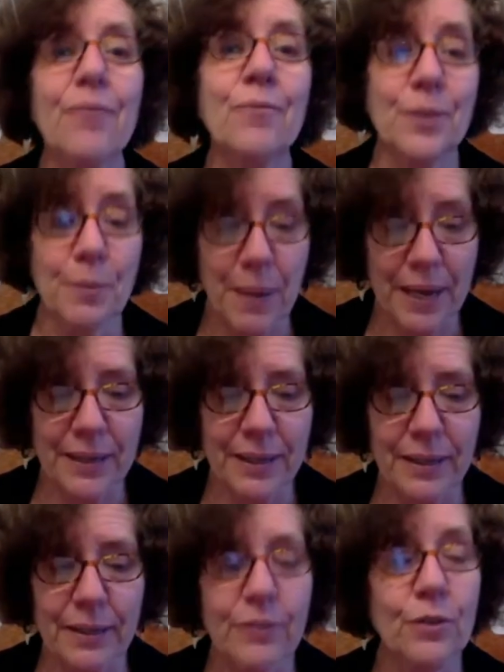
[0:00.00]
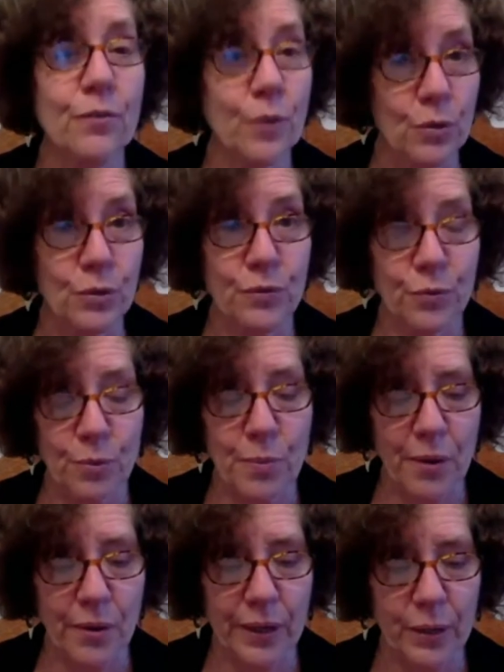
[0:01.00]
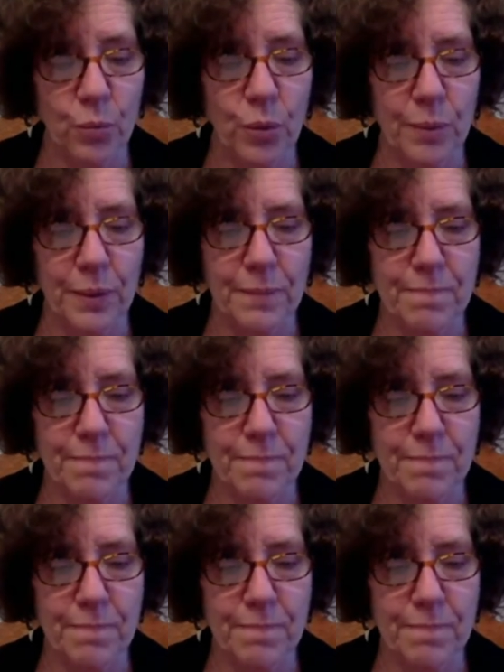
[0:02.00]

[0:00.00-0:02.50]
demanding the vote for American women.